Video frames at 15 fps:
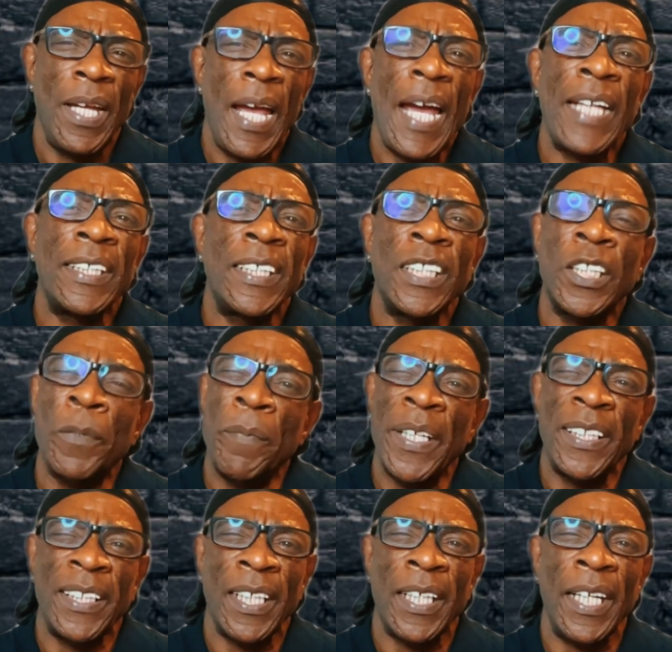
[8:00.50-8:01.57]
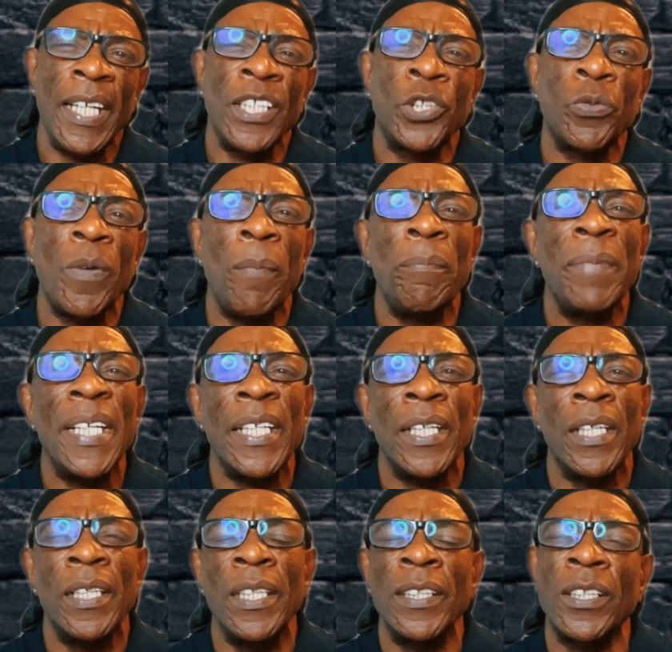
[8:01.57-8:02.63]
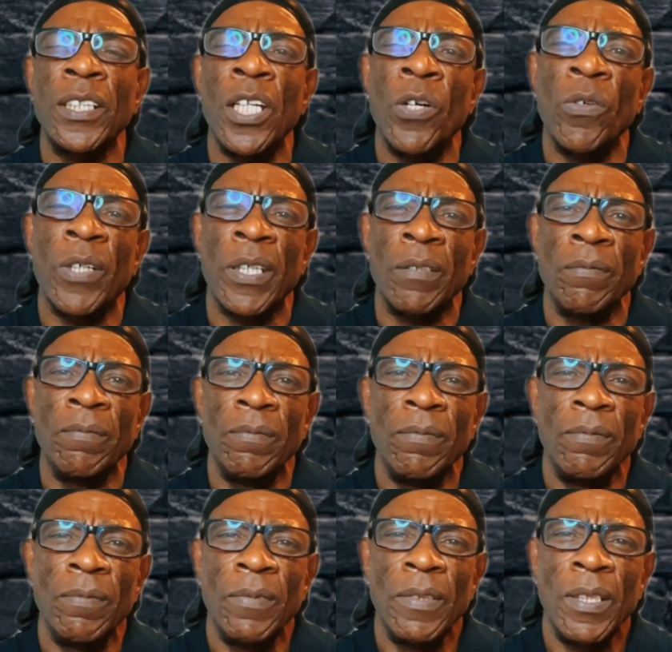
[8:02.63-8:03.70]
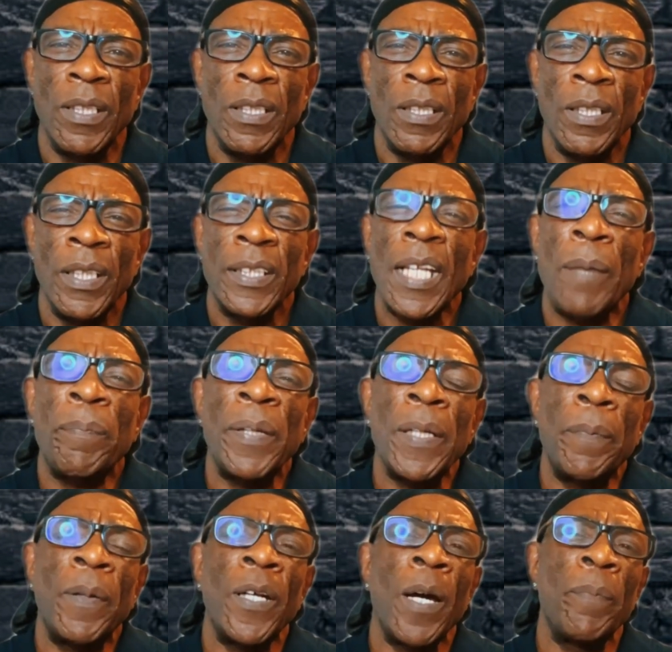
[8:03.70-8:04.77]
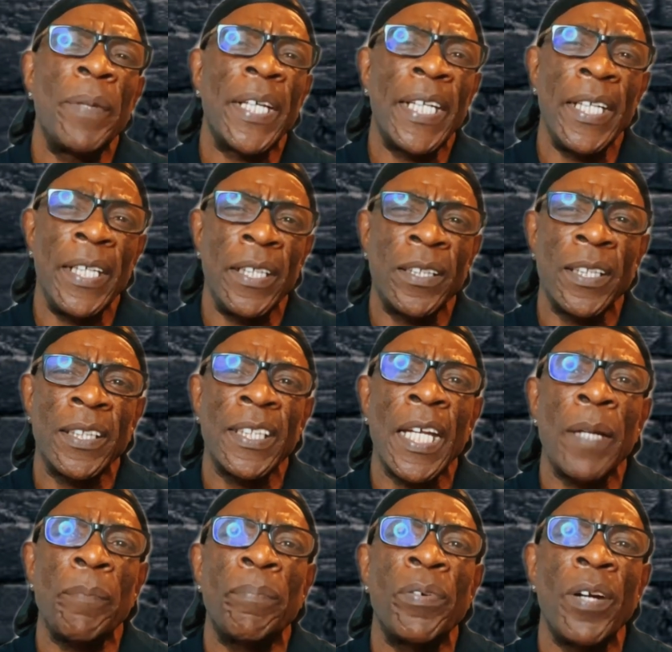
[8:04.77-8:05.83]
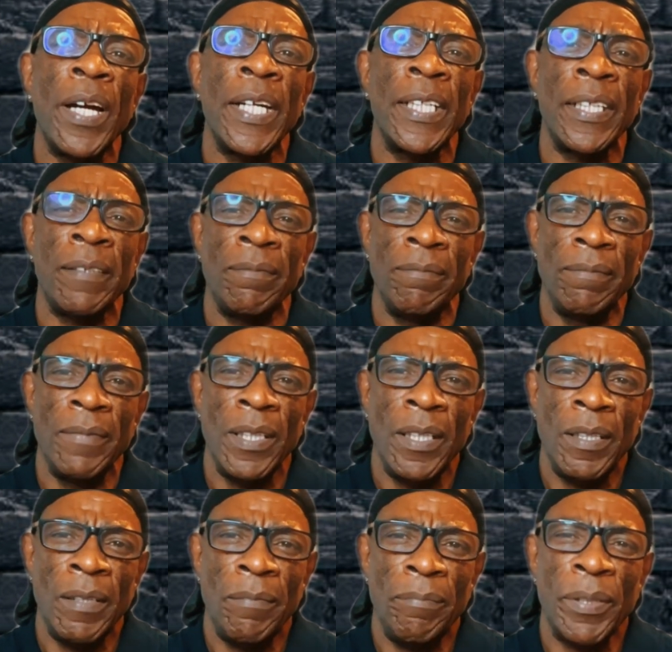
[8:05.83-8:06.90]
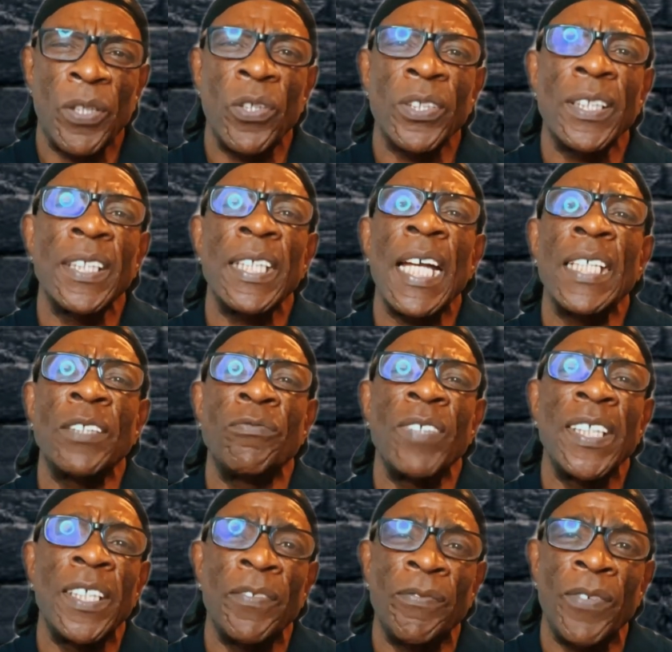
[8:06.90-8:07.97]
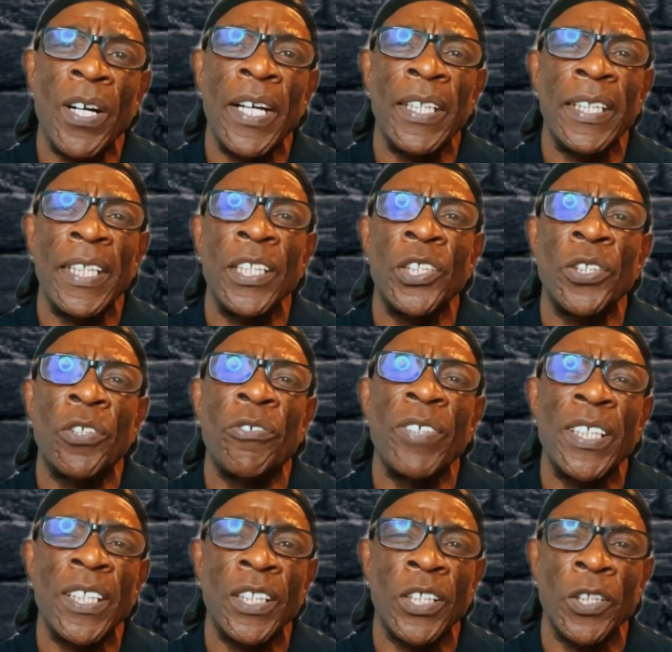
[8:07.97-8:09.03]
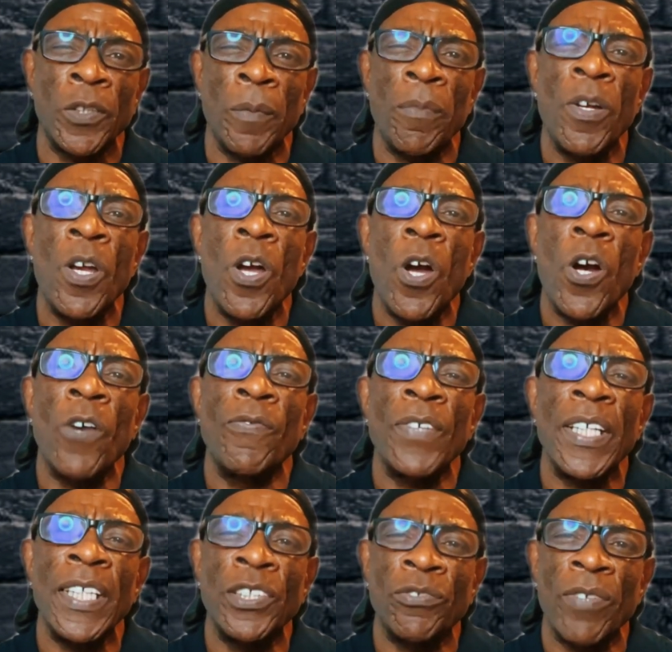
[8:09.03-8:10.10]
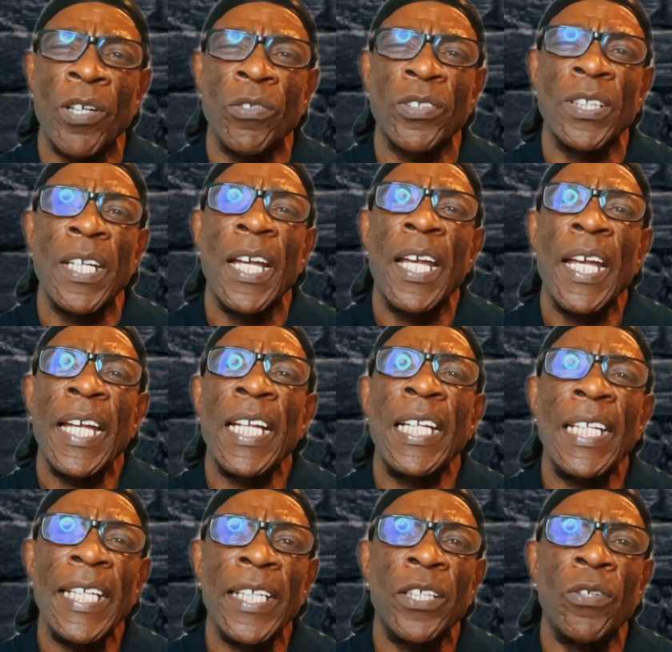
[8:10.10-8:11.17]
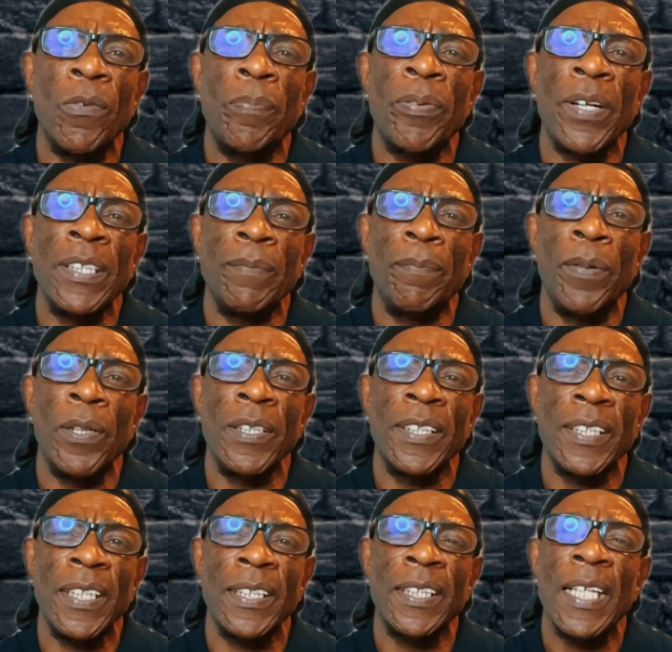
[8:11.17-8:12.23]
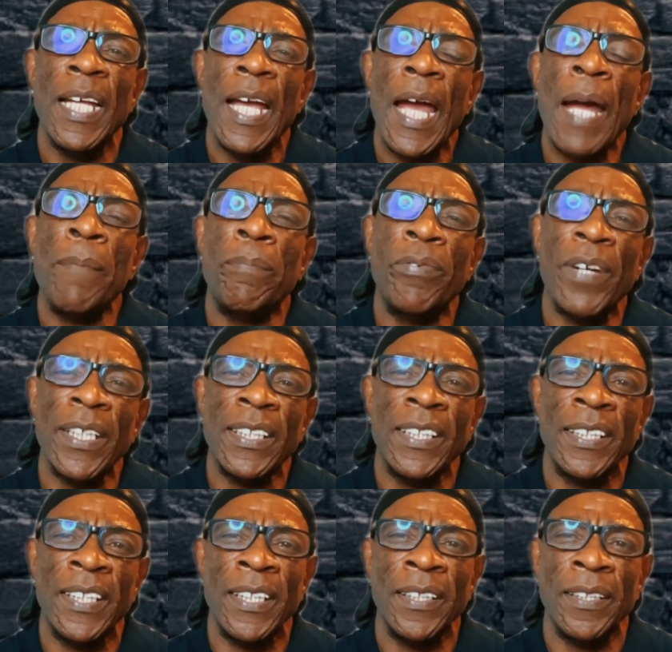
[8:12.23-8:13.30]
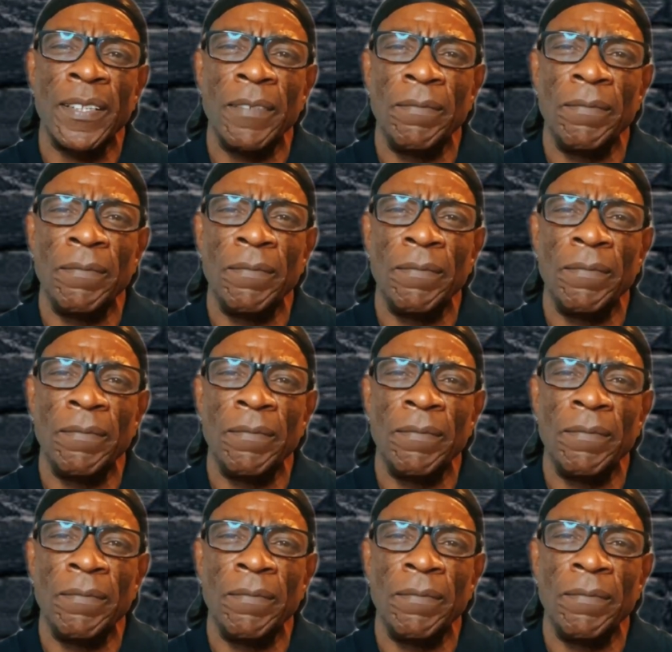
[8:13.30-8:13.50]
anti-Semitic into a meaningless slogan that people are beginning to take pride in because it has redefined into criticism of Israel's illegal policies and practices.